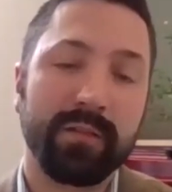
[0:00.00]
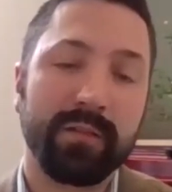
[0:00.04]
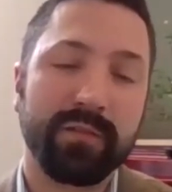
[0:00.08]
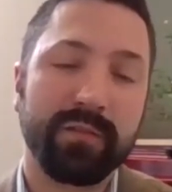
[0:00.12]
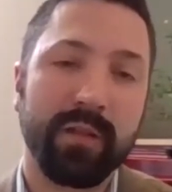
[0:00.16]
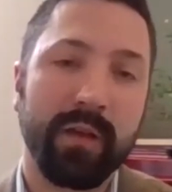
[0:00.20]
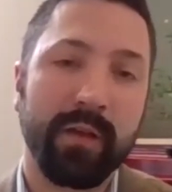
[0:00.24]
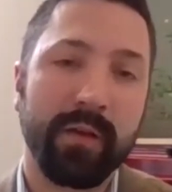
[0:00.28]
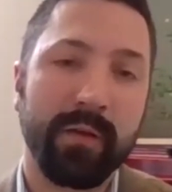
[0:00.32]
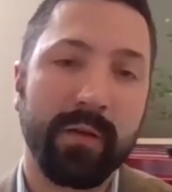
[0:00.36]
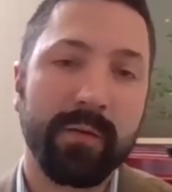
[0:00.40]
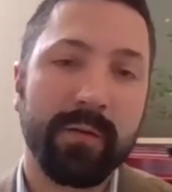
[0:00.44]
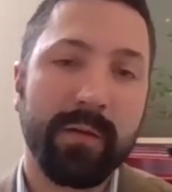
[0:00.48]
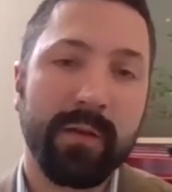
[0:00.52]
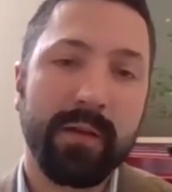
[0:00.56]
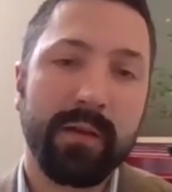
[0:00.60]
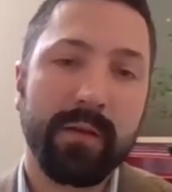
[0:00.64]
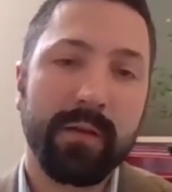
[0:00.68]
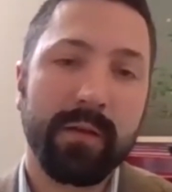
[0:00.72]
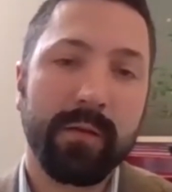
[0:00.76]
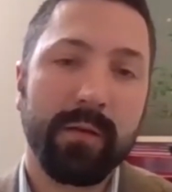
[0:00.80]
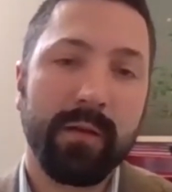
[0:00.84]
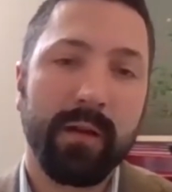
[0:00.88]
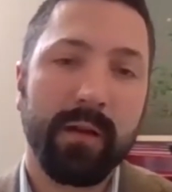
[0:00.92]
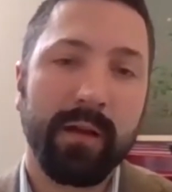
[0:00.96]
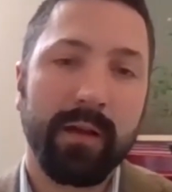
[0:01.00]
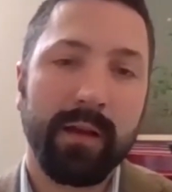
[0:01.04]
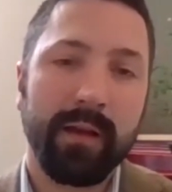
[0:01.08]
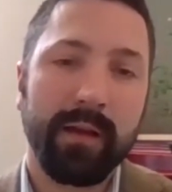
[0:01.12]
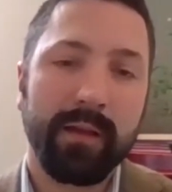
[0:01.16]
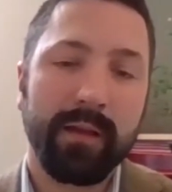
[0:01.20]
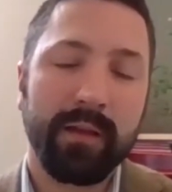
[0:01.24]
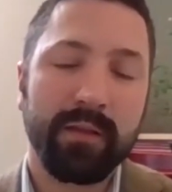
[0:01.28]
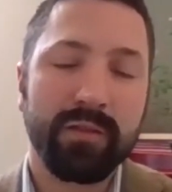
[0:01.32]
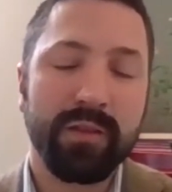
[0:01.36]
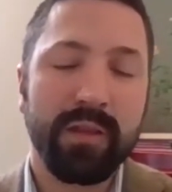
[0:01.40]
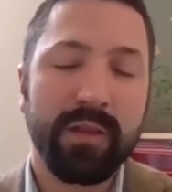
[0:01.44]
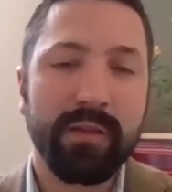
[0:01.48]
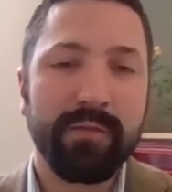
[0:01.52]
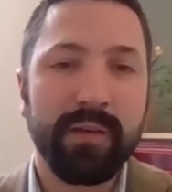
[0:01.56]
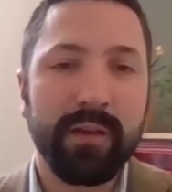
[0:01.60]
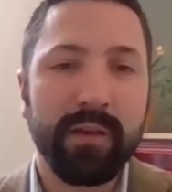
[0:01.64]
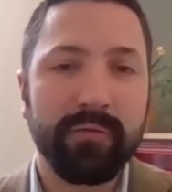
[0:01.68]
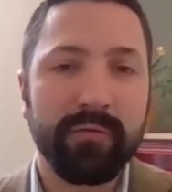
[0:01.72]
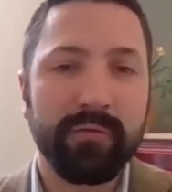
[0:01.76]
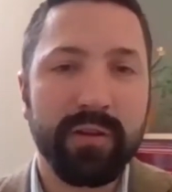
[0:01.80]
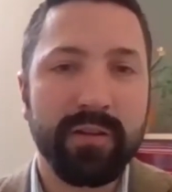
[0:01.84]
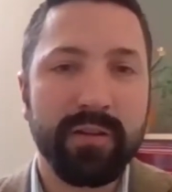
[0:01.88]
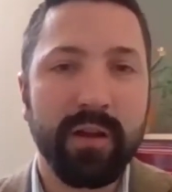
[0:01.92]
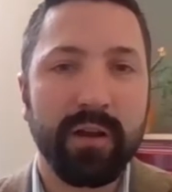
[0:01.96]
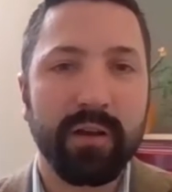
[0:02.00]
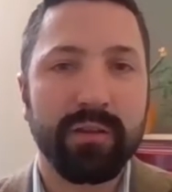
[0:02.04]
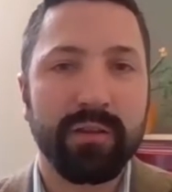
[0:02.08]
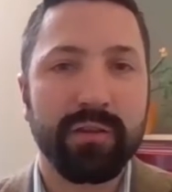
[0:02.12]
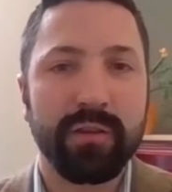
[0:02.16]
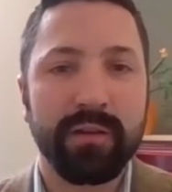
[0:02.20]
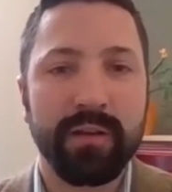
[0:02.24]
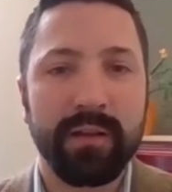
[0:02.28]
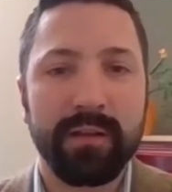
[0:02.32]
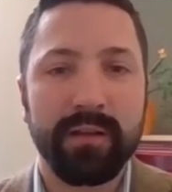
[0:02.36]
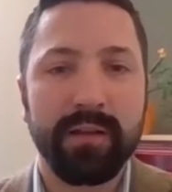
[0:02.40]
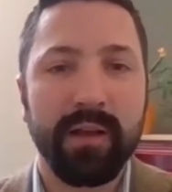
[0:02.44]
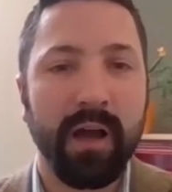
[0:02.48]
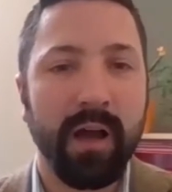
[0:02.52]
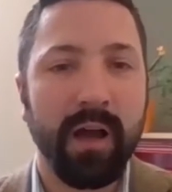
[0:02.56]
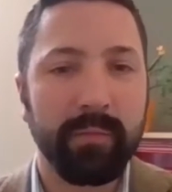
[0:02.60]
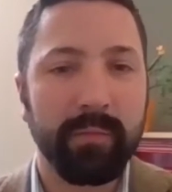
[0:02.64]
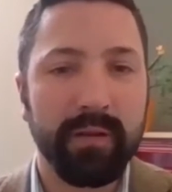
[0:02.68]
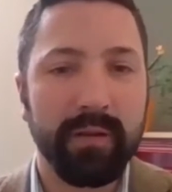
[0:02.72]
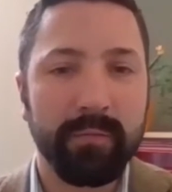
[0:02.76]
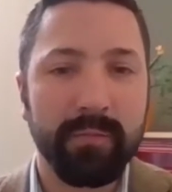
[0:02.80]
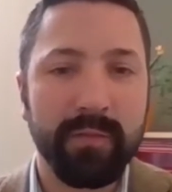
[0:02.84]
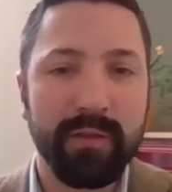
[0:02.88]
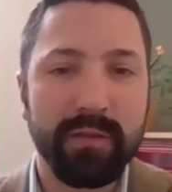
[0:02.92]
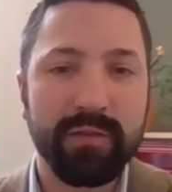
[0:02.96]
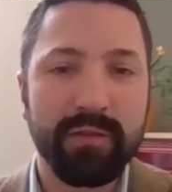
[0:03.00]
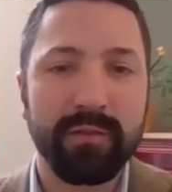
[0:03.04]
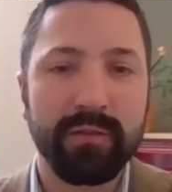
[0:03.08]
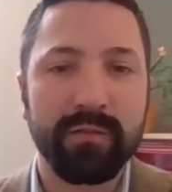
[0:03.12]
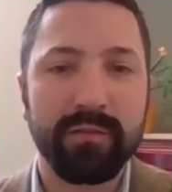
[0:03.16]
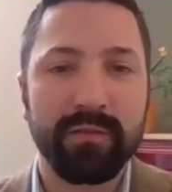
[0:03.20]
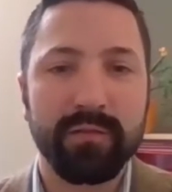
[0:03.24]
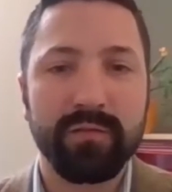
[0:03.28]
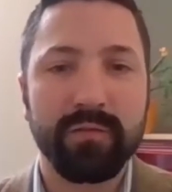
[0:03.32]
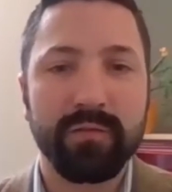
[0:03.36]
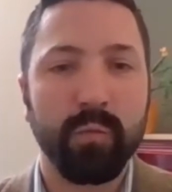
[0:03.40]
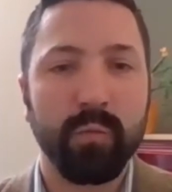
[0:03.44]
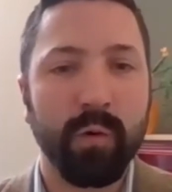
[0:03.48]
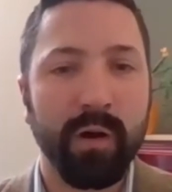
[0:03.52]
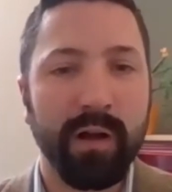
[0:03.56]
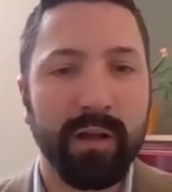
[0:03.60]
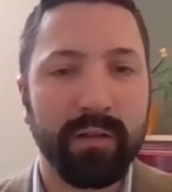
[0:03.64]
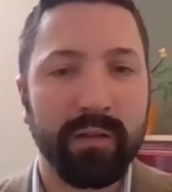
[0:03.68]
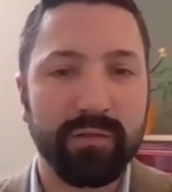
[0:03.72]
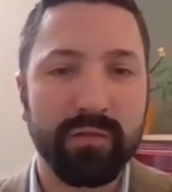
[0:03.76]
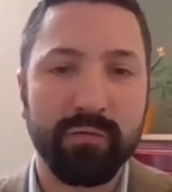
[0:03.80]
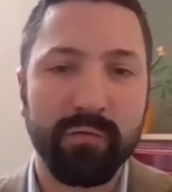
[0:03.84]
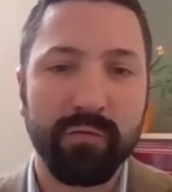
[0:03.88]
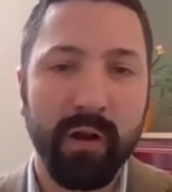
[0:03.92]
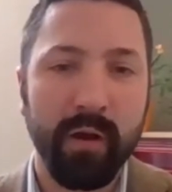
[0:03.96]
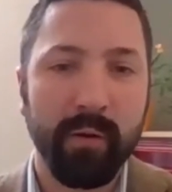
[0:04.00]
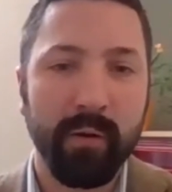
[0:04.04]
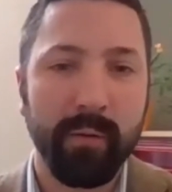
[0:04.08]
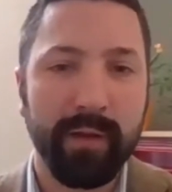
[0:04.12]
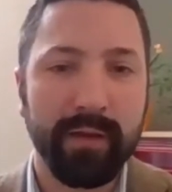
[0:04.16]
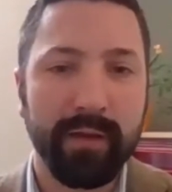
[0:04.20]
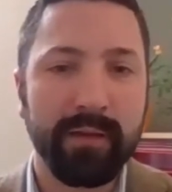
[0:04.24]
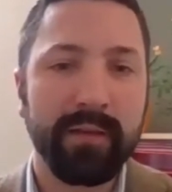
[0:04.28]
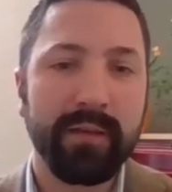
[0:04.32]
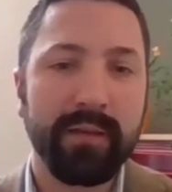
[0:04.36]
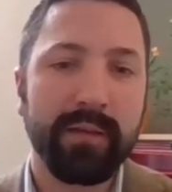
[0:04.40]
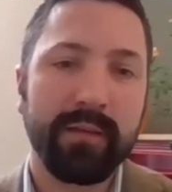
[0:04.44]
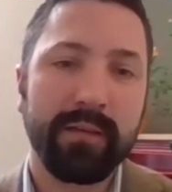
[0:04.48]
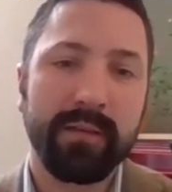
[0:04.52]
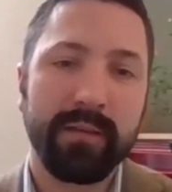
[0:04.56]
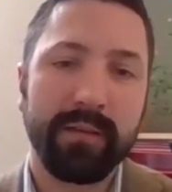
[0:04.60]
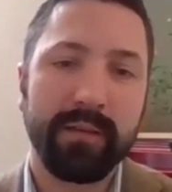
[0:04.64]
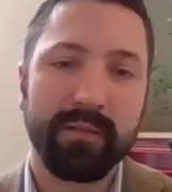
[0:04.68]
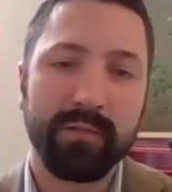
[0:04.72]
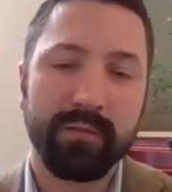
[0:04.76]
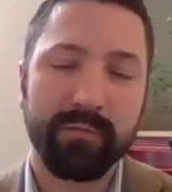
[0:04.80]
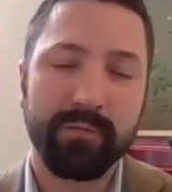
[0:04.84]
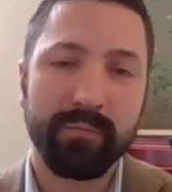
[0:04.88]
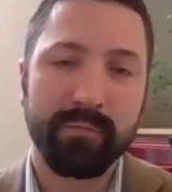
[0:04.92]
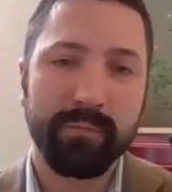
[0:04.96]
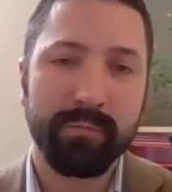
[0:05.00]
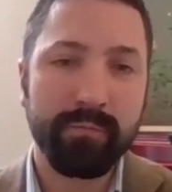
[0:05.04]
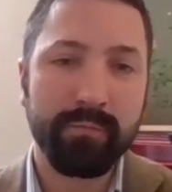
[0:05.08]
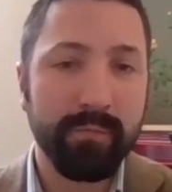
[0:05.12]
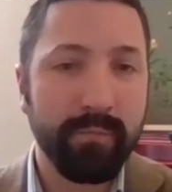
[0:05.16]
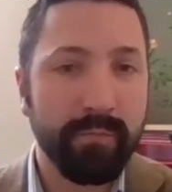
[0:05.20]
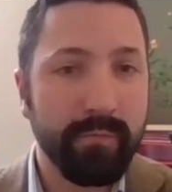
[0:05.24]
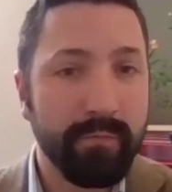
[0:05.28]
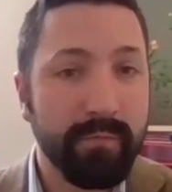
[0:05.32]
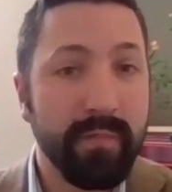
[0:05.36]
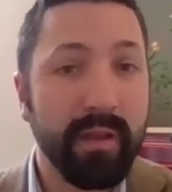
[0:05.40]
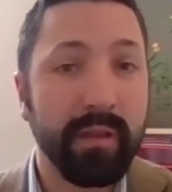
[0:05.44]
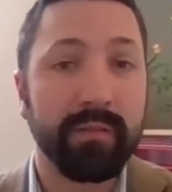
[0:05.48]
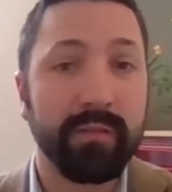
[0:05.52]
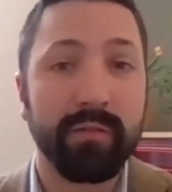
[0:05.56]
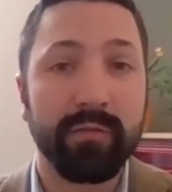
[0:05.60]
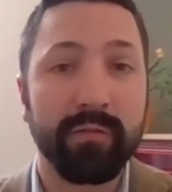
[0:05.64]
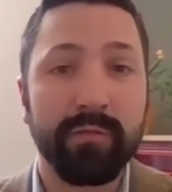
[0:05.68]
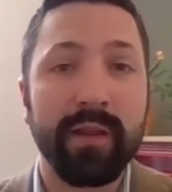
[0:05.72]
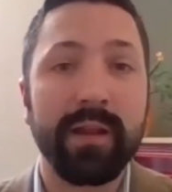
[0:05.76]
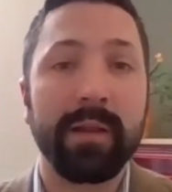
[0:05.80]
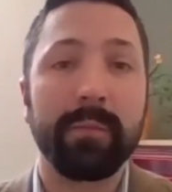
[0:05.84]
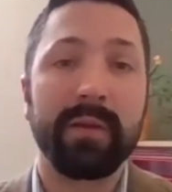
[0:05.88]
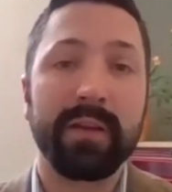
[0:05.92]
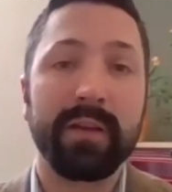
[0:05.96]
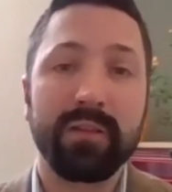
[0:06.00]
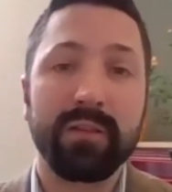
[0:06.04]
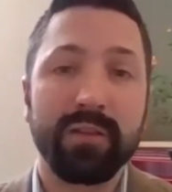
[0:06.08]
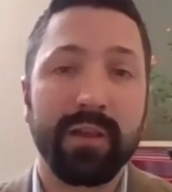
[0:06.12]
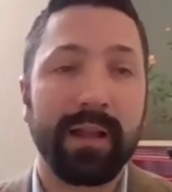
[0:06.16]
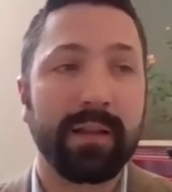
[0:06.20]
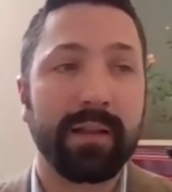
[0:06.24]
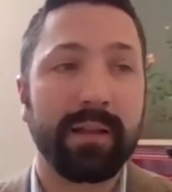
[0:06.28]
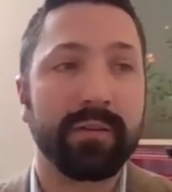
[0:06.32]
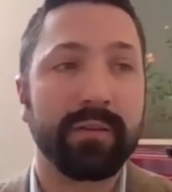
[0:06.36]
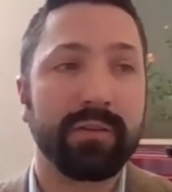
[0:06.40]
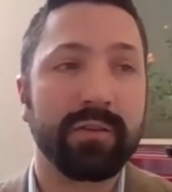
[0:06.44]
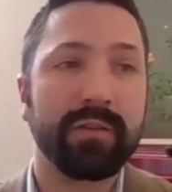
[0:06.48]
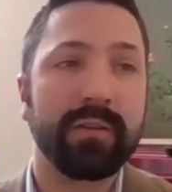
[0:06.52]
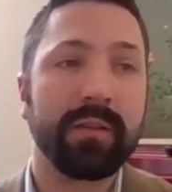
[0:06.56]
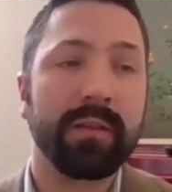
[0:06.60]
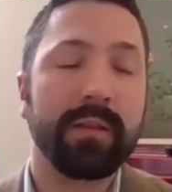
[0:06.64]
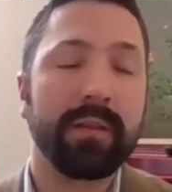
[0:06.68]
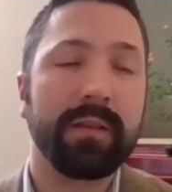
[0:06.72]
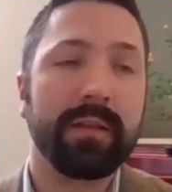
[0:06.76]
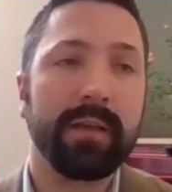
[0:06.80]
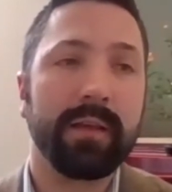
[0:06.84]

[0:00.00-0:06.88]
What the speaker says: So achieving a reduction in carbon emissions whilst growing is a really big challenge.